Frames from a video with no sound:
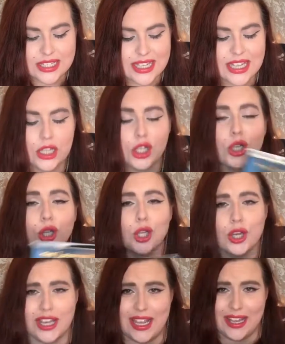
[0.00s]
The
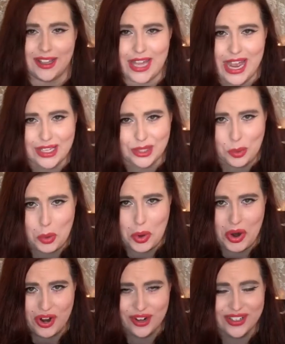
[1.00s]
Looking Glass
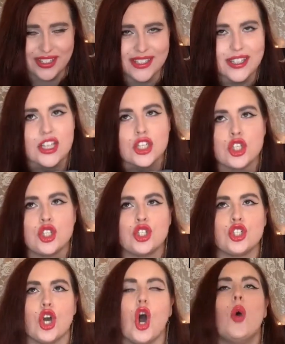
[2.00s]
Wars.
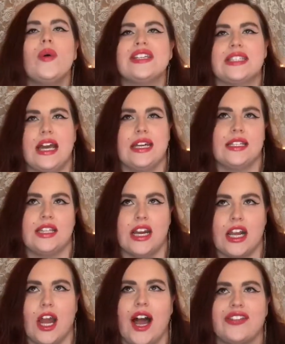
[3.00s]
So excited that
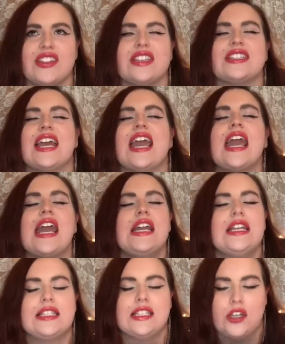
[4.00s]
I got this,
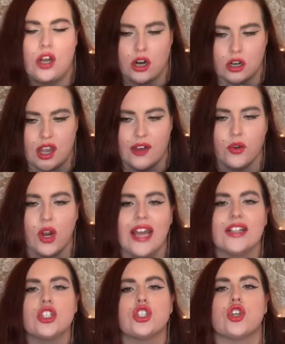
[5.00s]
and it's in hardcover,
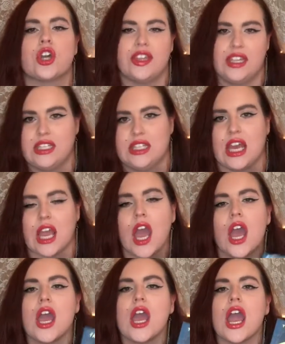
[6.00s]
and just look at this thing.
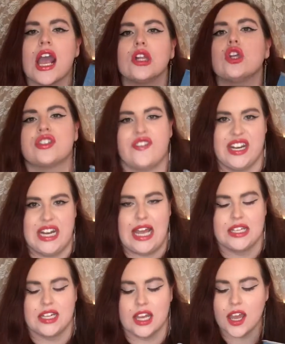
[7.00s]
It looks
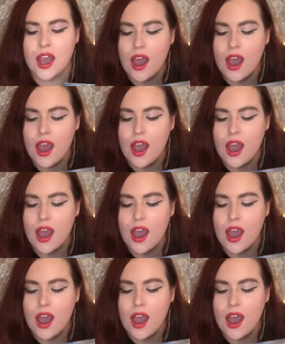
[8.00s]
fantastic.